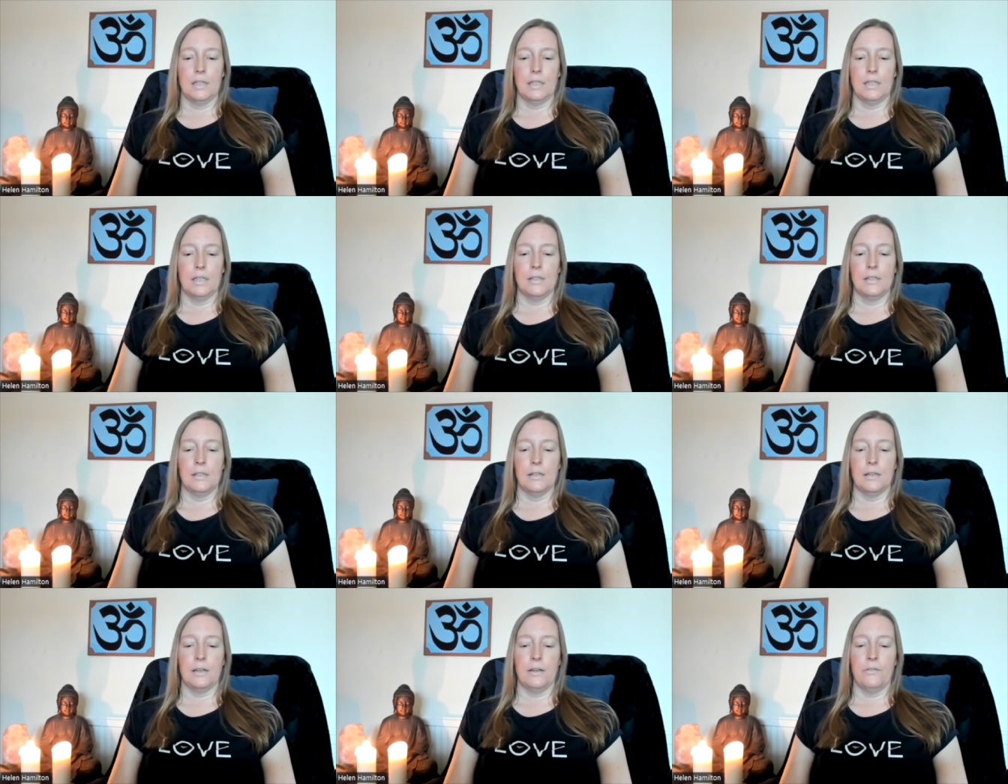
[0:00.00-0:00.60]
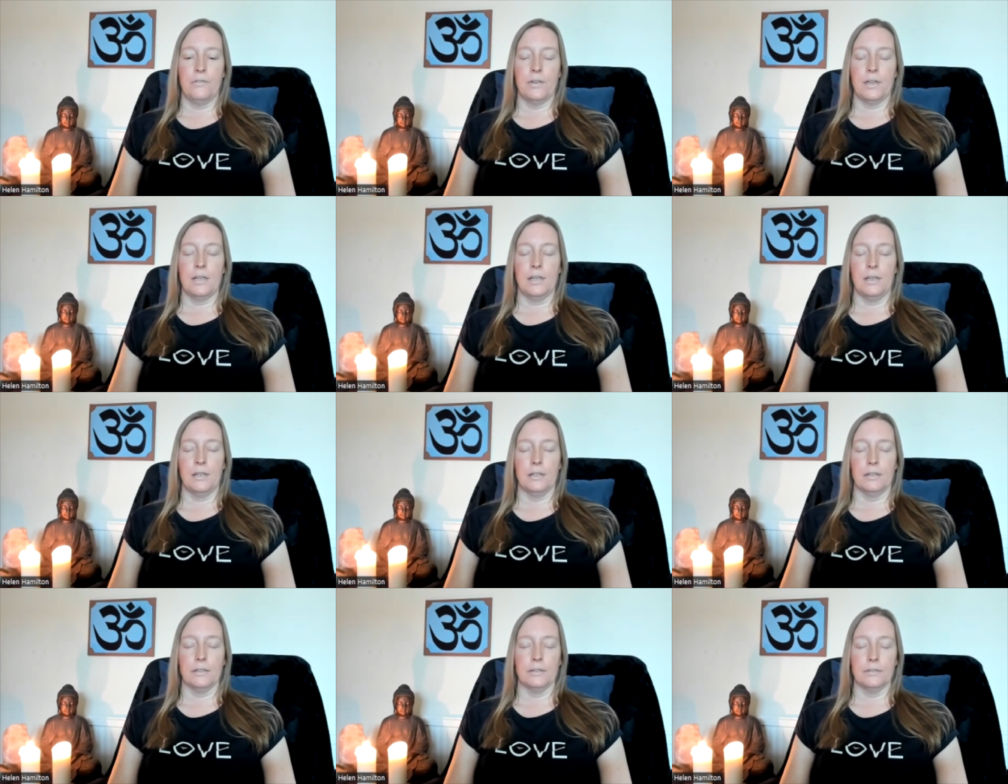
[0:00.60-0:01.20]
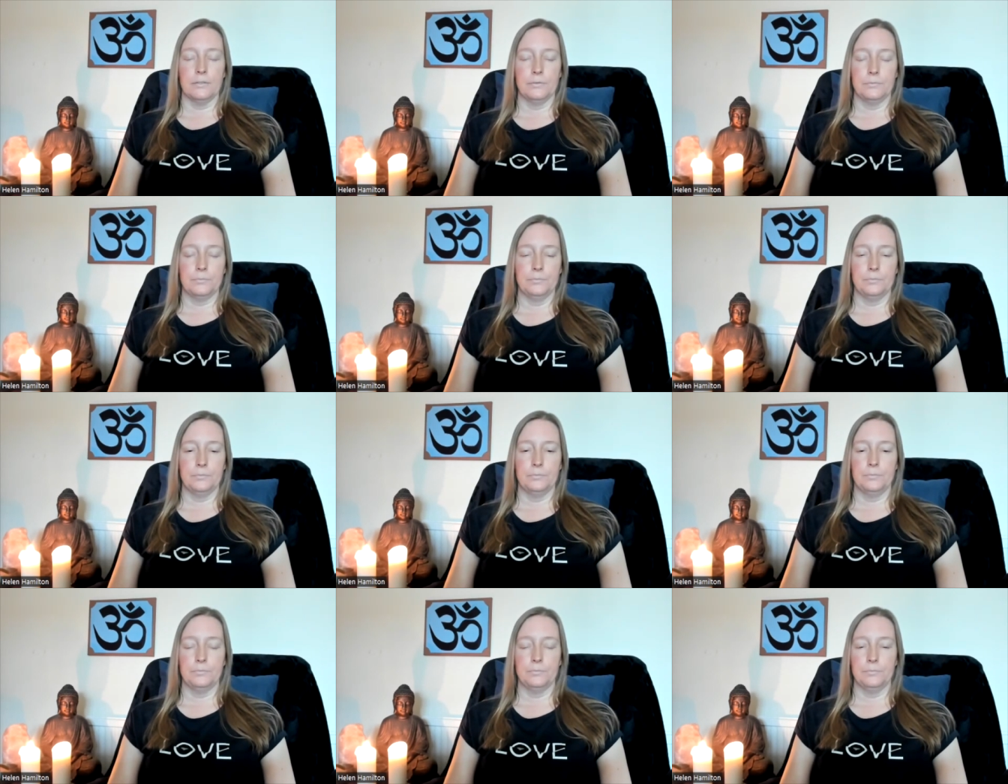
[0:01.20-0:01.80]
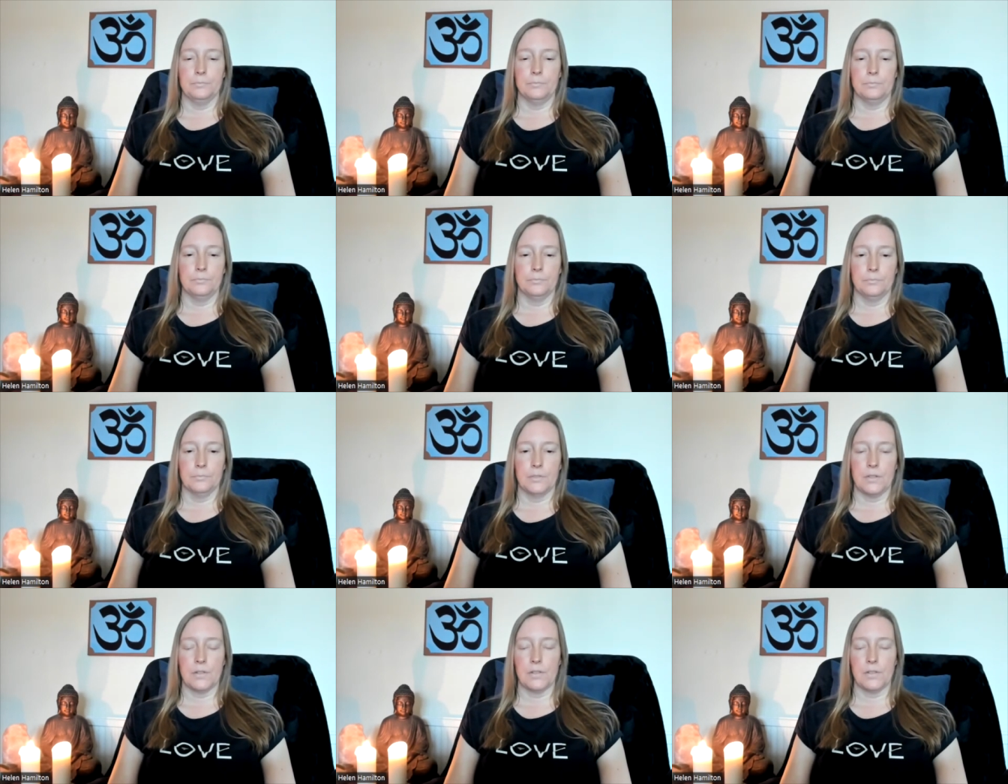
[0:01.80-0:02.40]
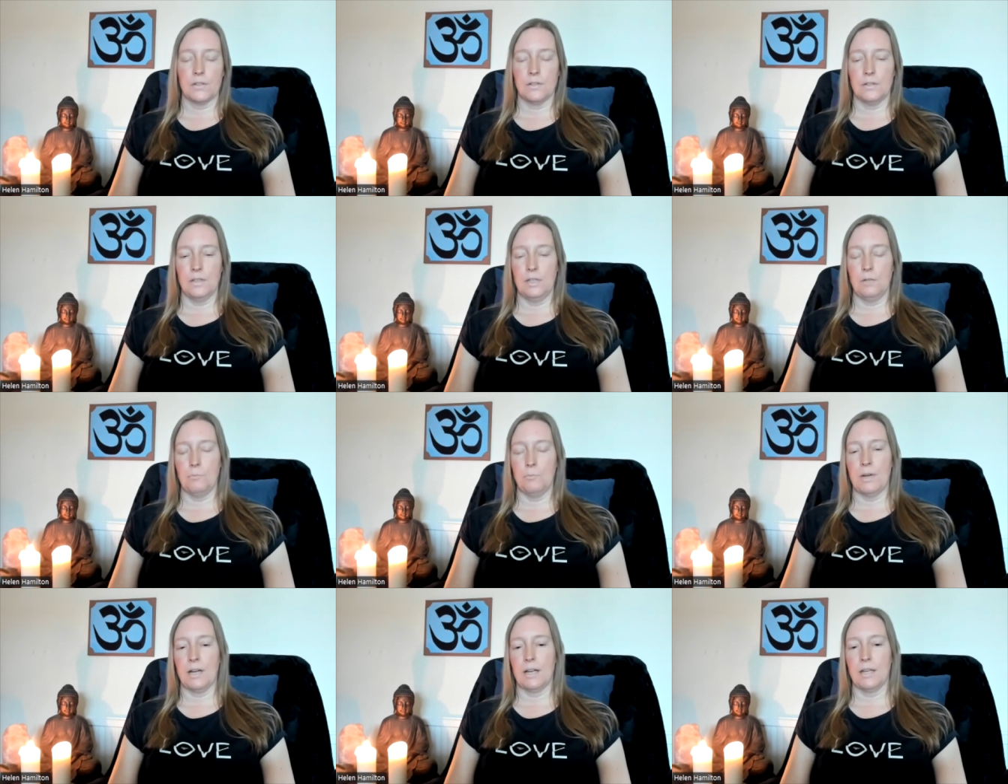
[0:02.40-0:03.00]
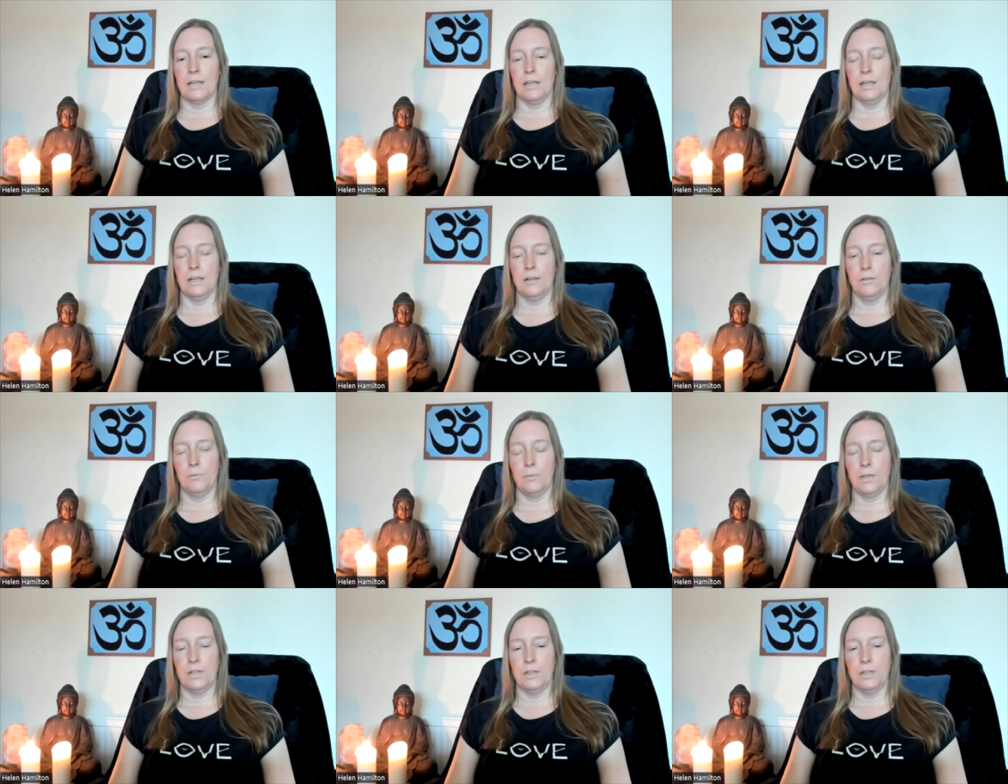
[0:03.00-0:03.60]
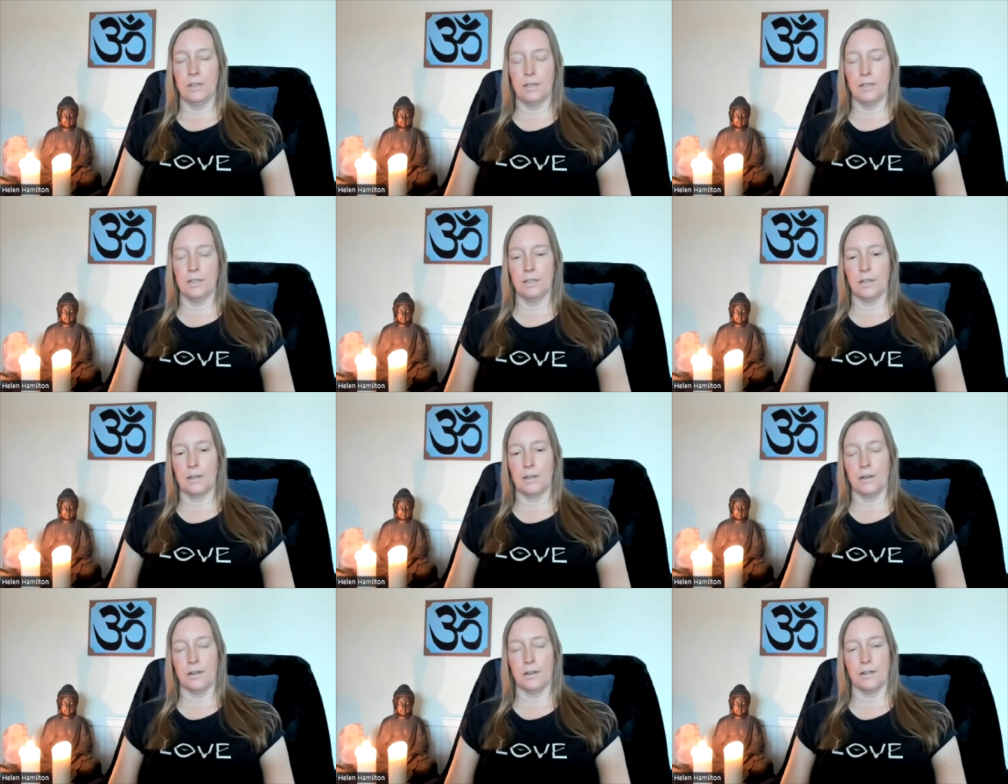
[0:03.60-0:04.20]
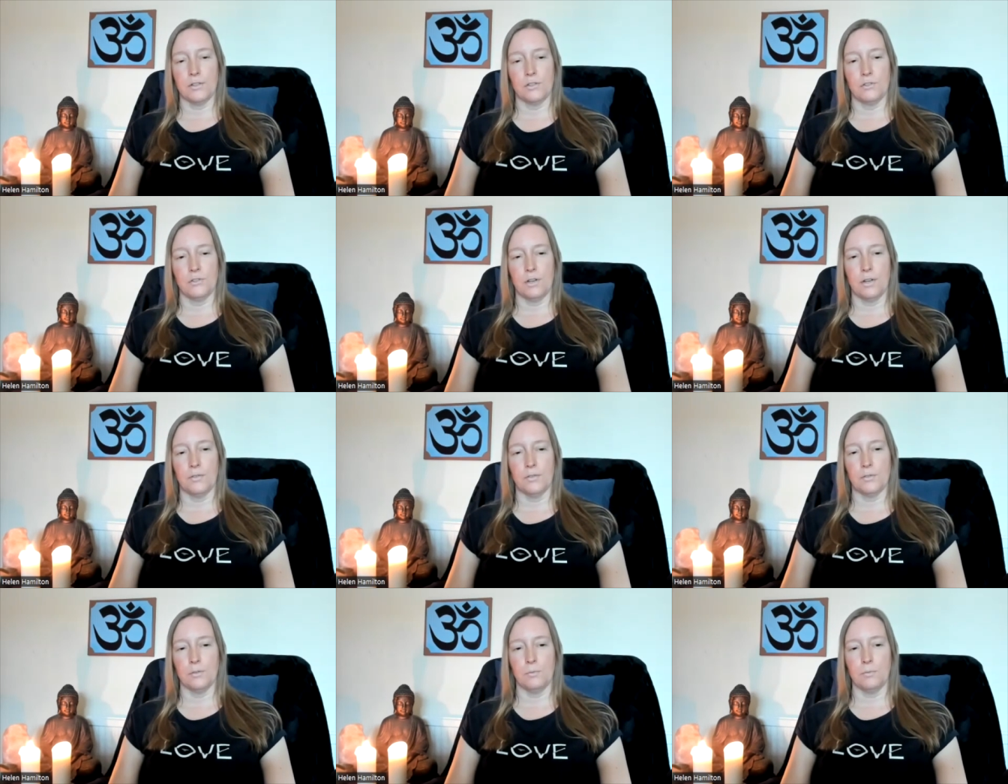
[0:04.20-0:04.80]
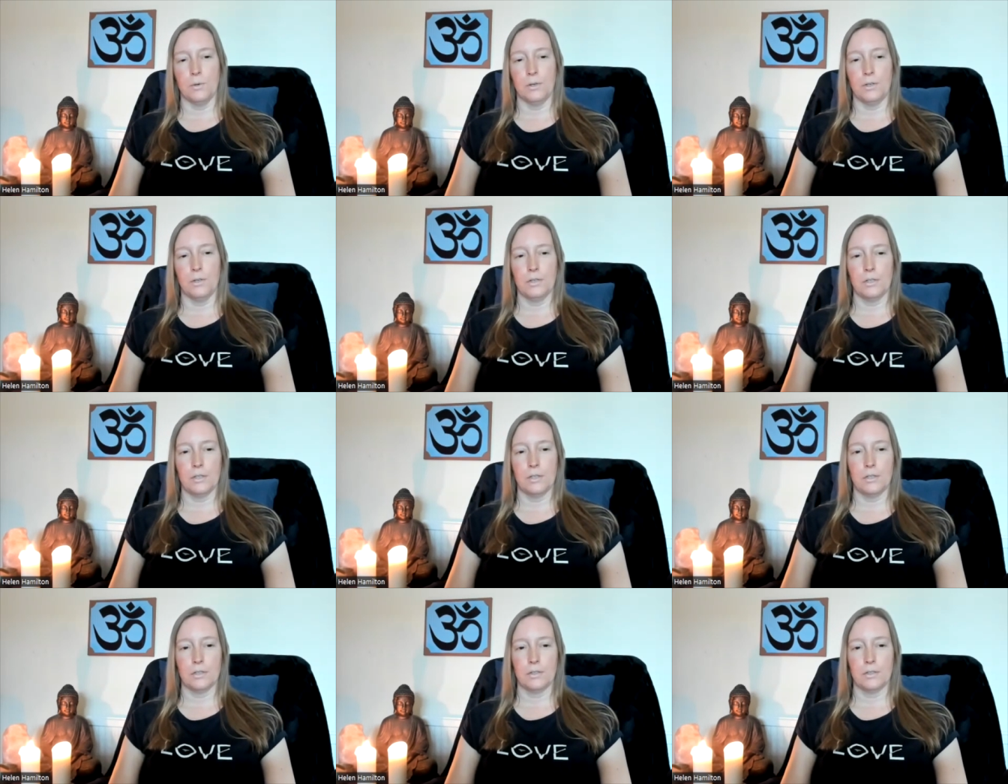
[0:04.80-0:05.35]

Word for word: Is it ever here? Does it sneak back in when you get in the car to drive to work?